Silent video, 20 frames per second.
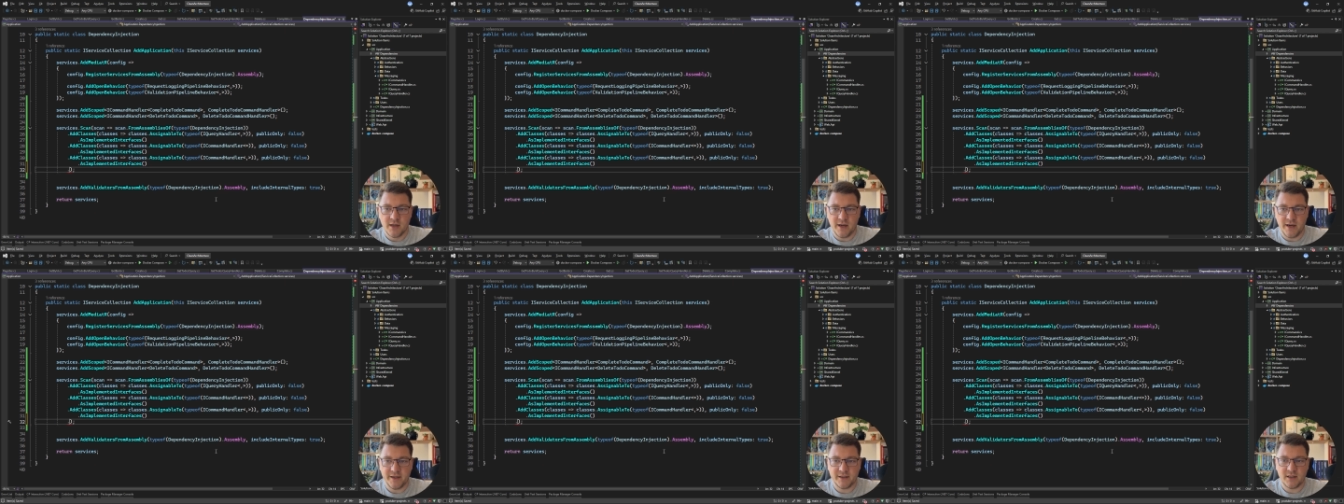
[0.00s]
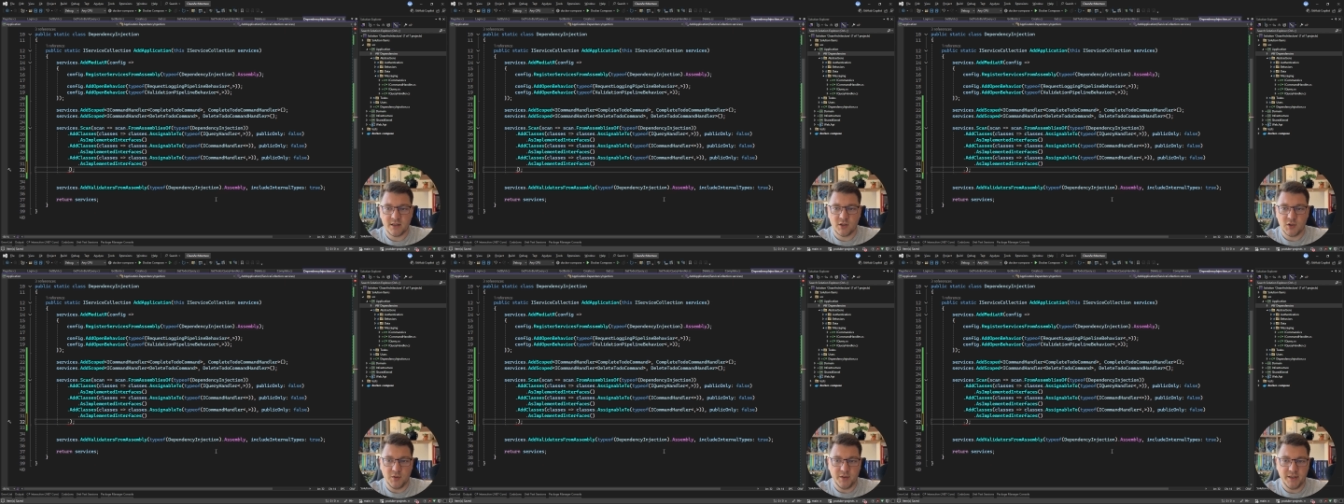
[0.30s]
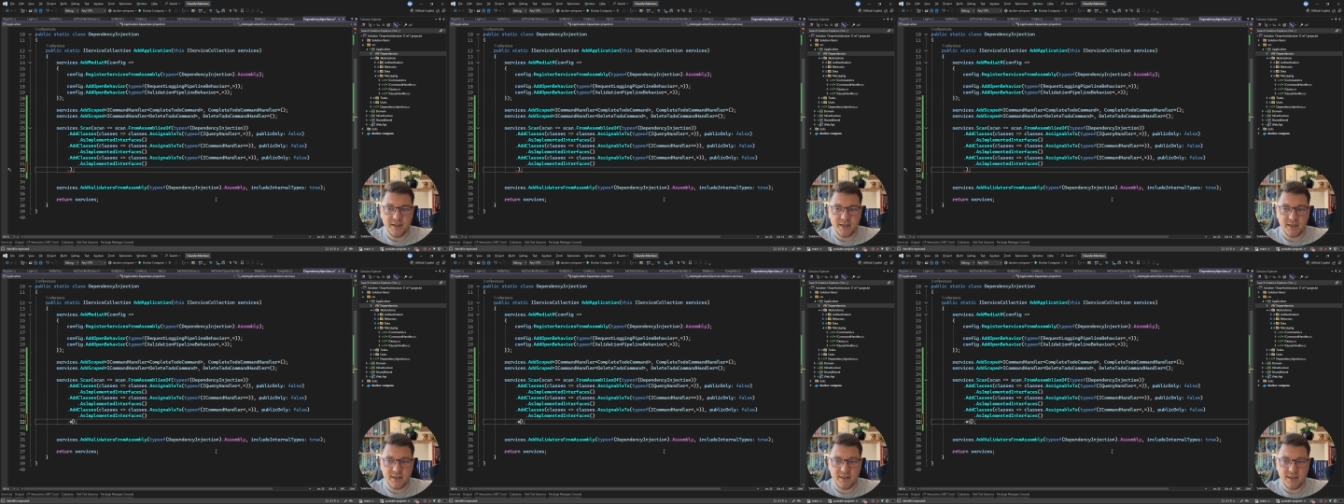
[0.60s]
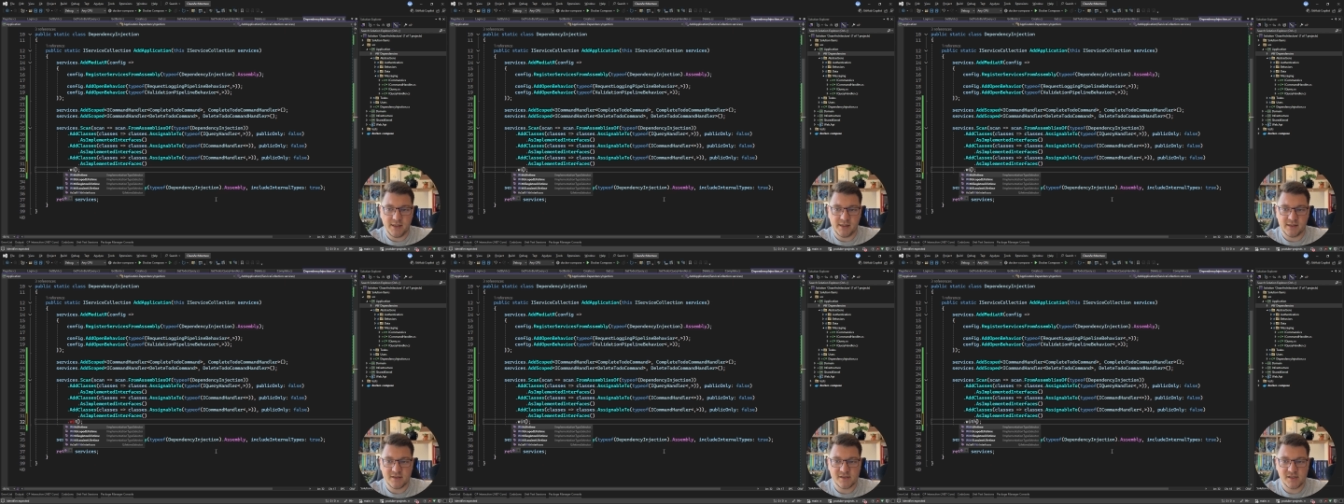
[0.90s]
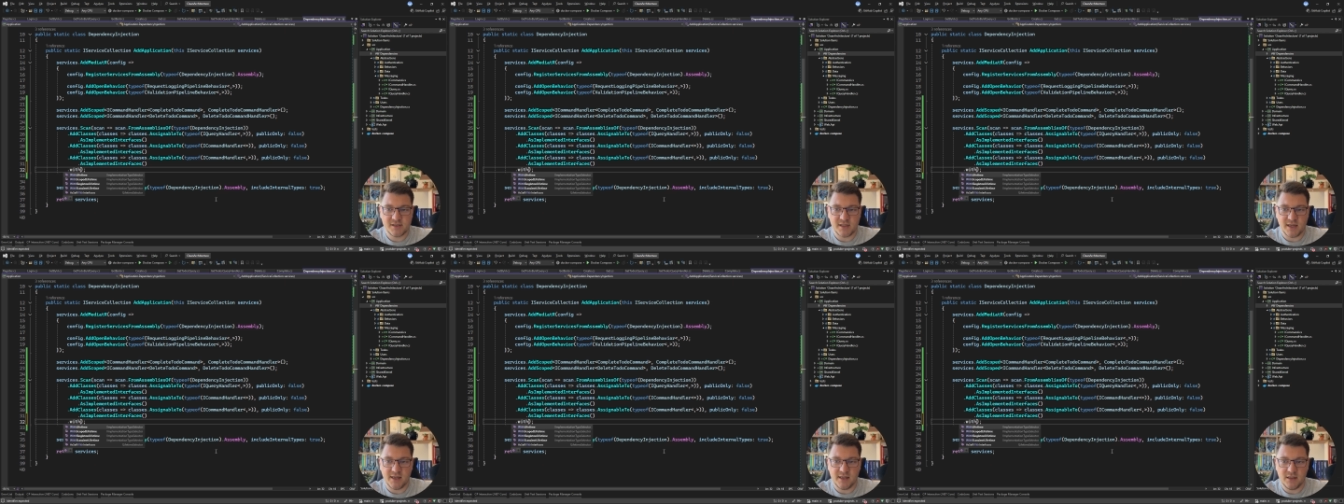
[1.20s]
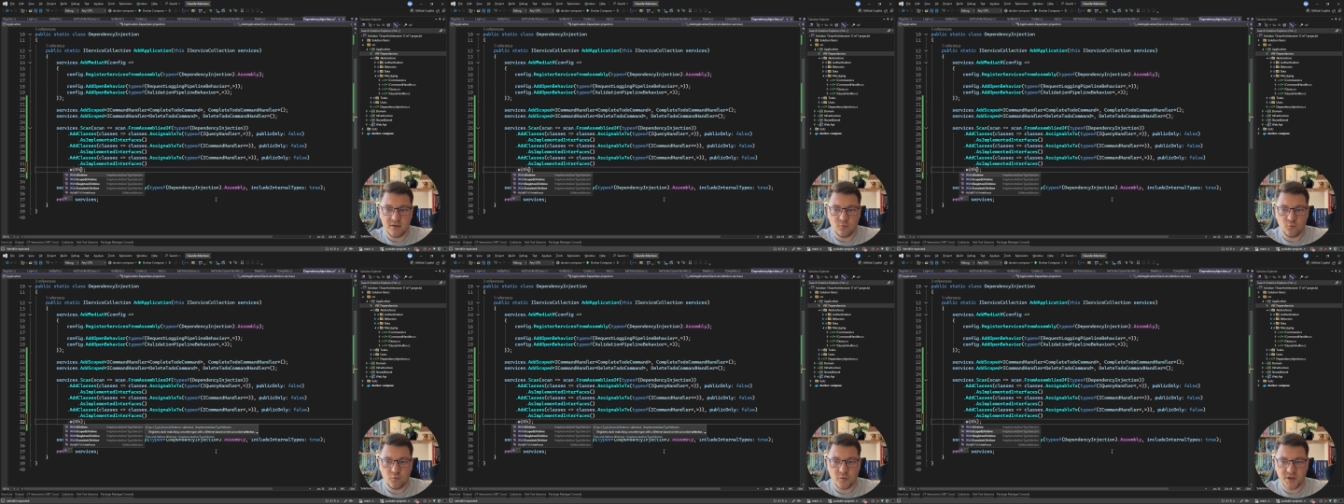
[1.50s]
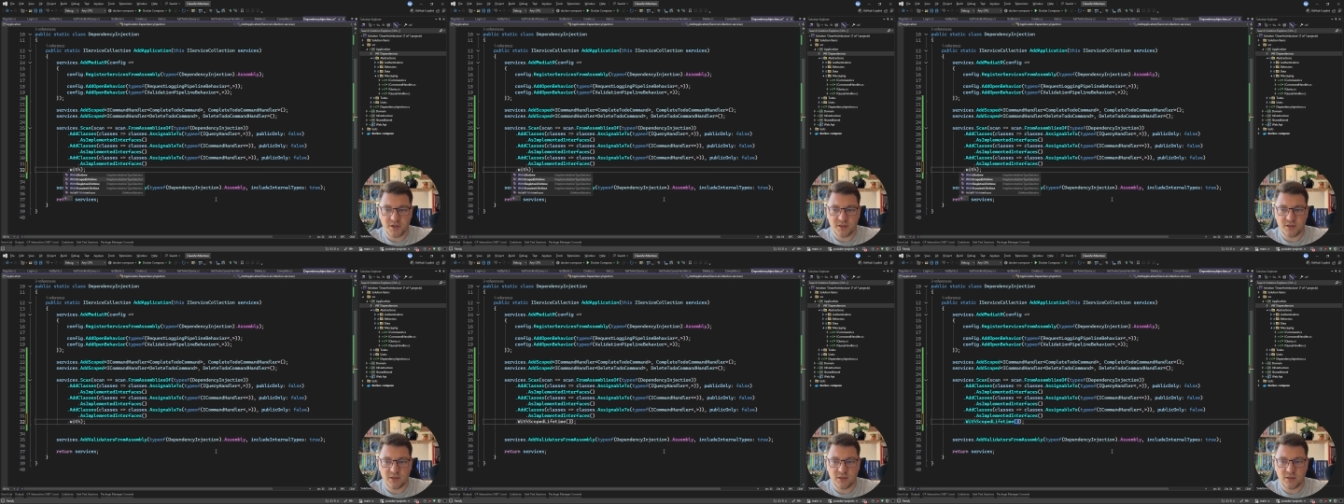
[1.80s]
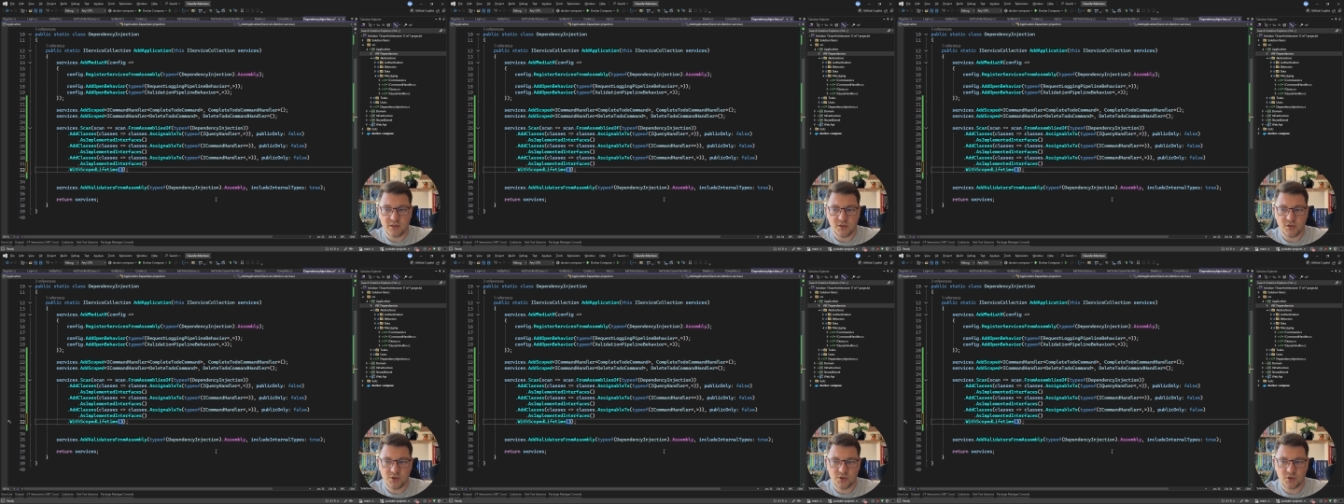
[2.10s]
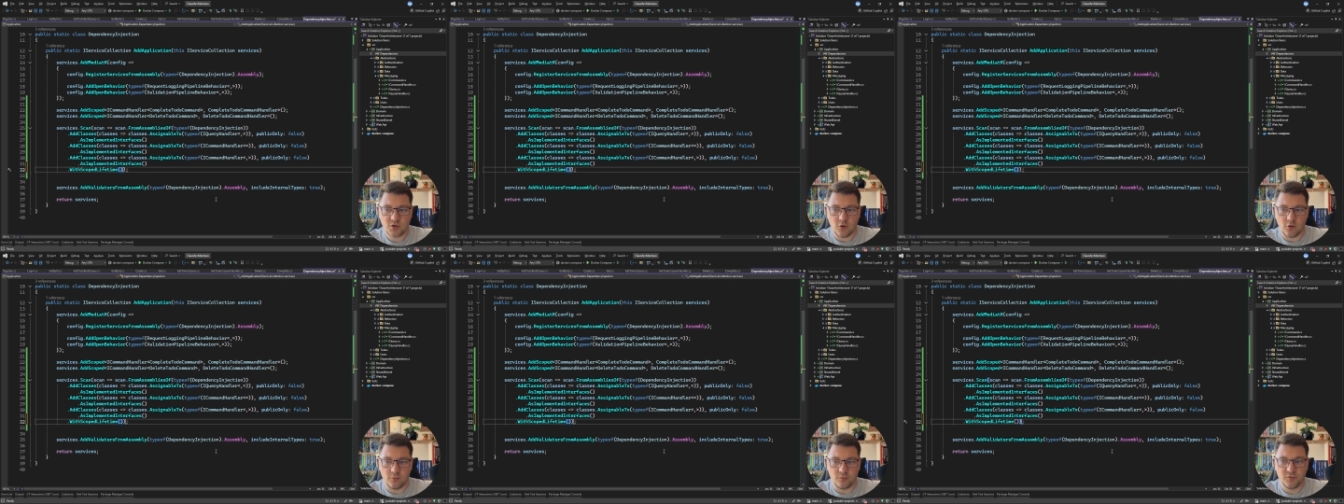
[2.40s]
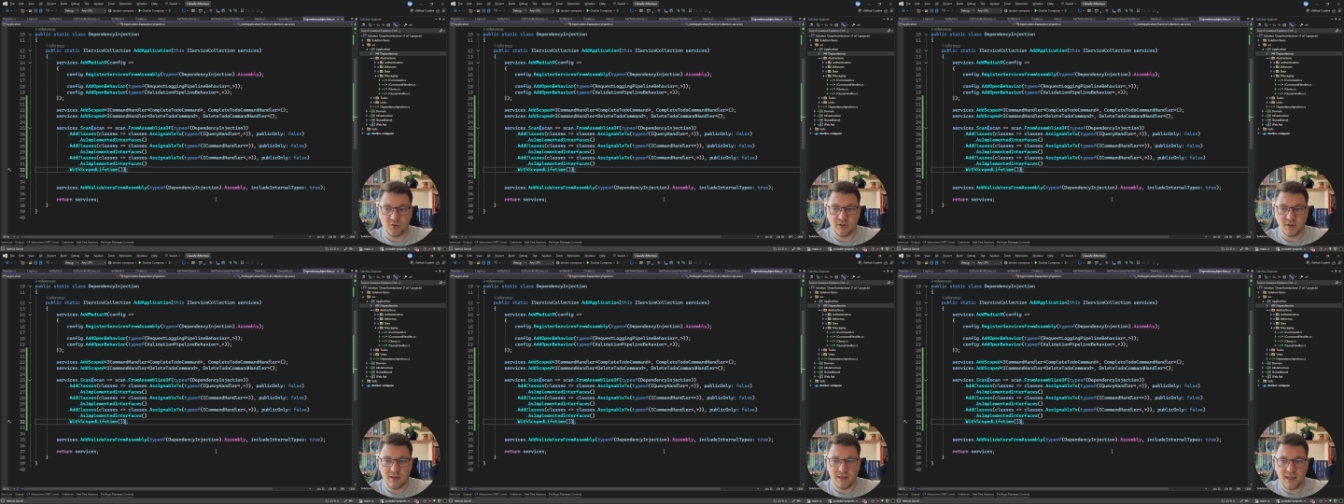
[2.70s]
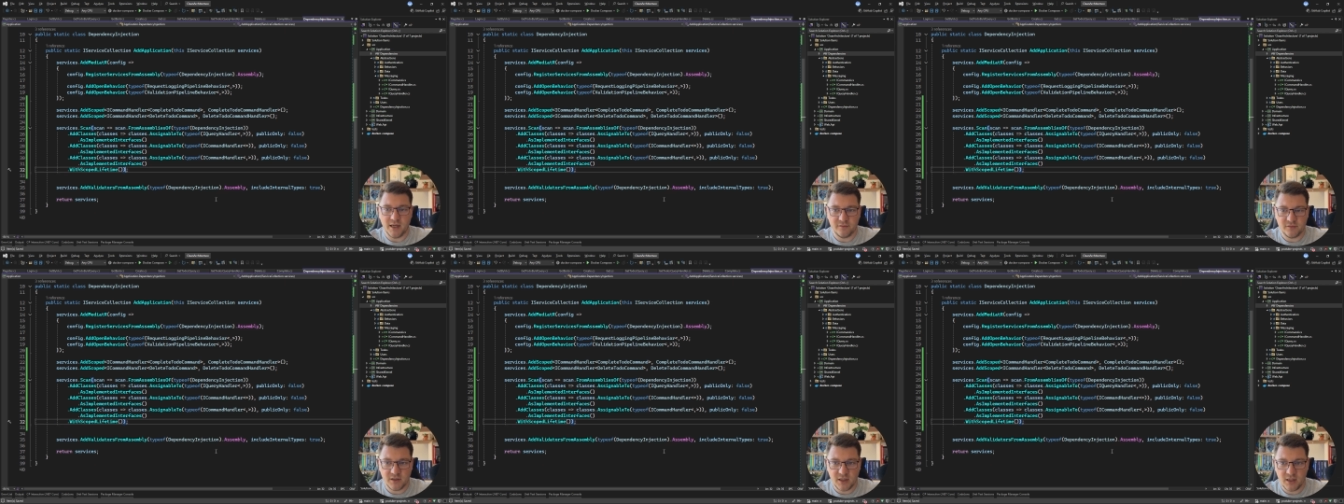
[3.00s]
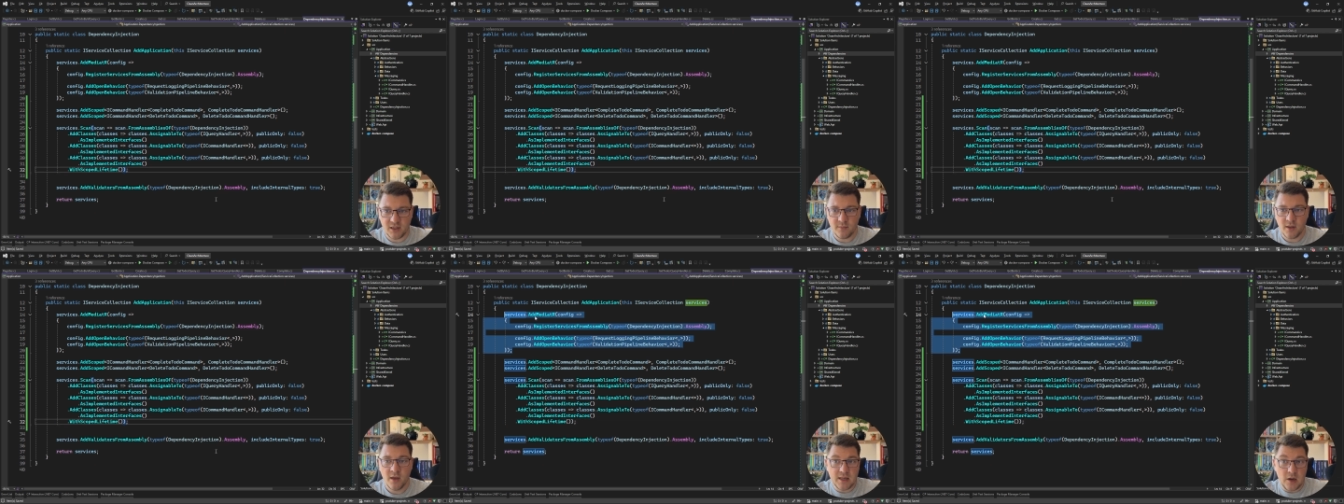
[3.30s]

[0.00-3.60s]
I can go ahead and say with scoped lifetime.